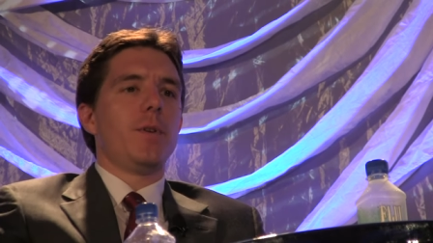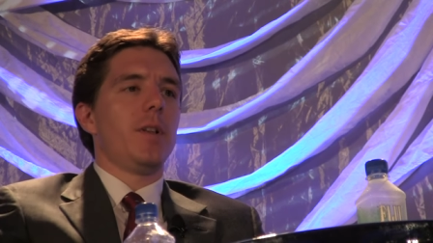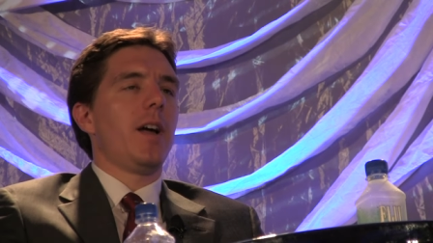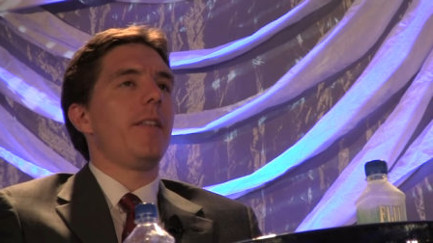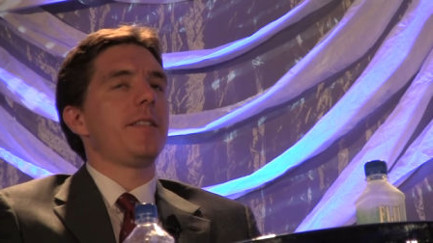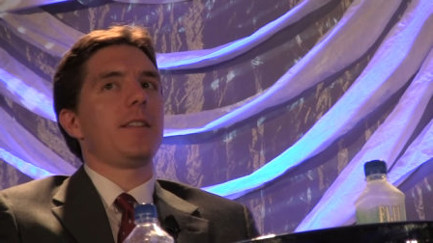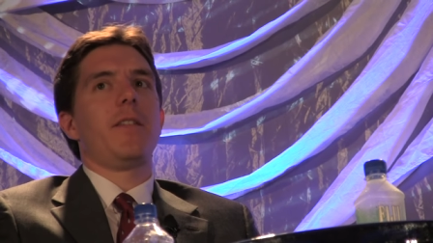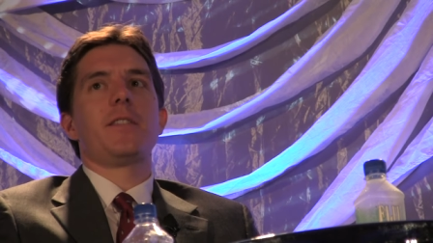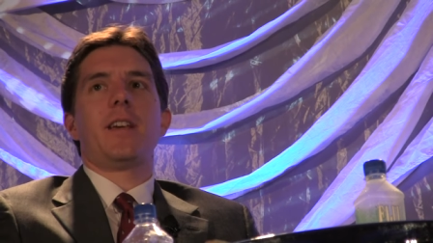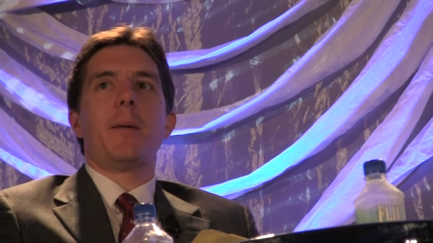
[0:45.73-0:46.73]
a lot of this is
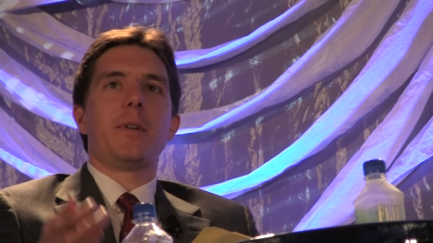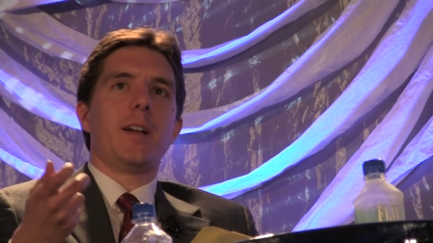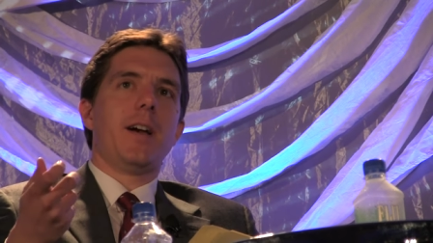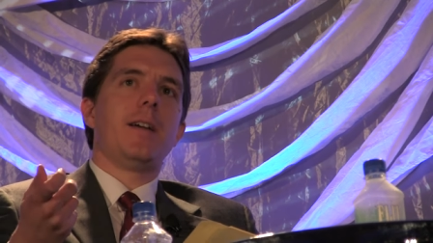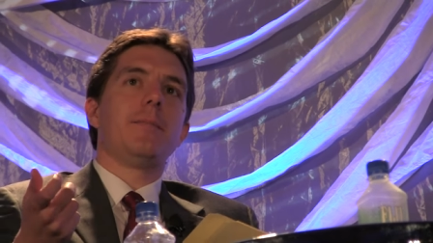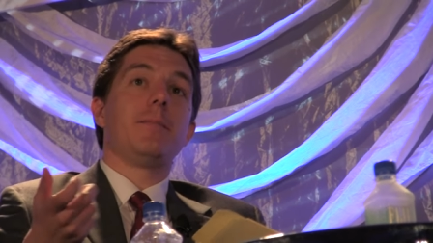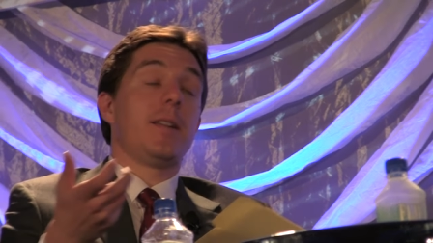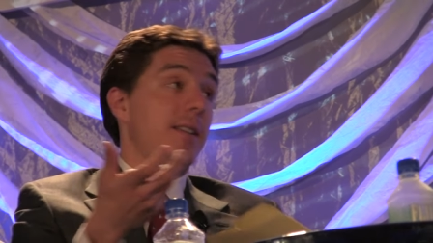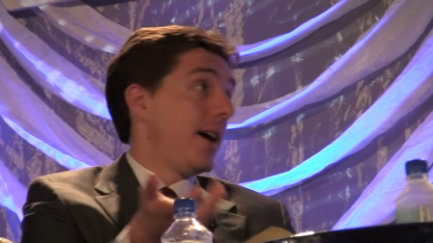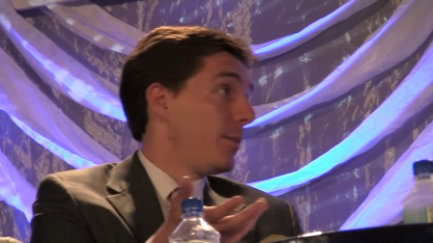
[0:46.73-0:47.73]
obviously happening on,
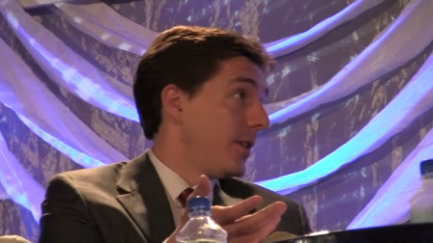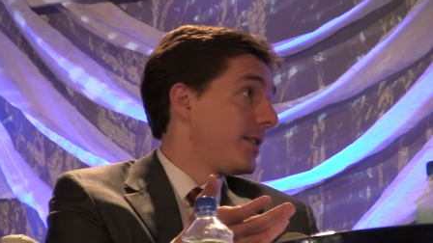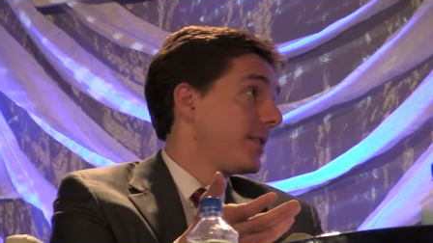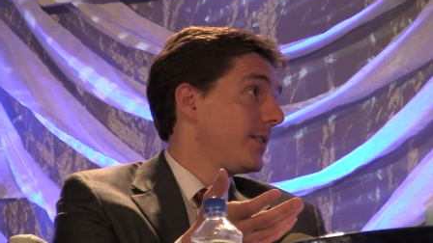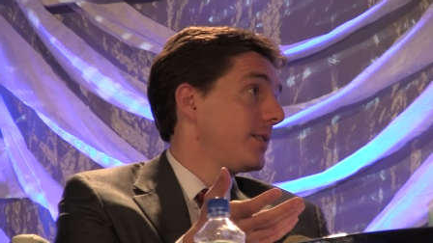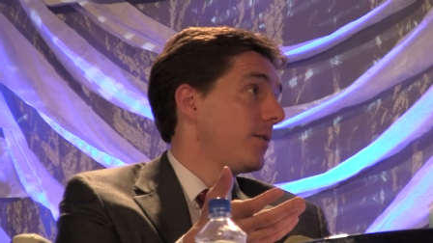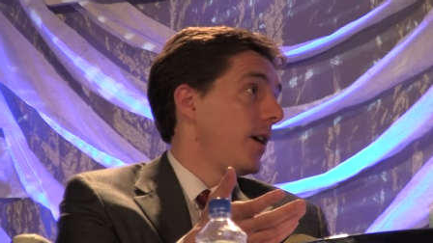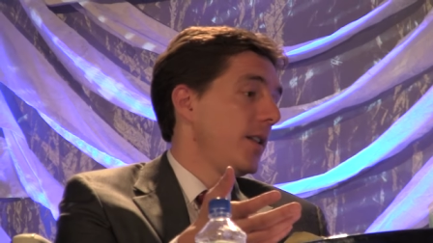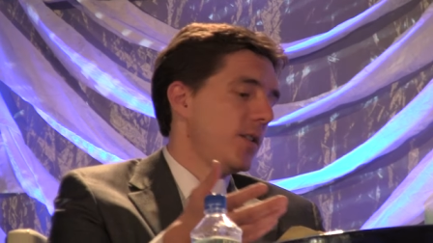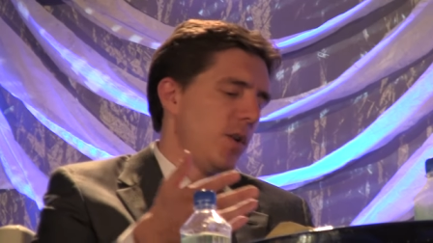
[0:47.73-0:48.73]
on tablets, right?